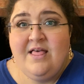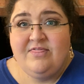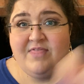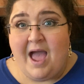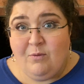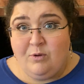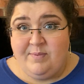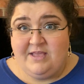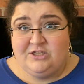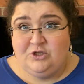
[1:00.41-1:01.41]
that will
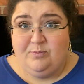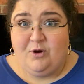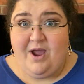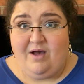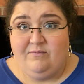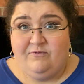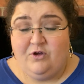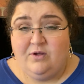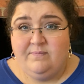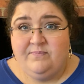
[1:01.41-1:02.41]
be super
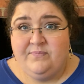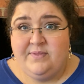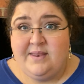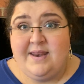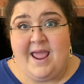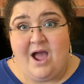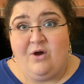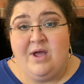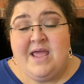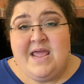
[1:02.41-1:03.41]
helpful.
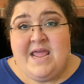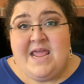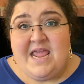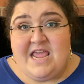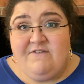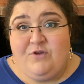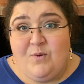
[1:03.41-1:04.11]
Now, if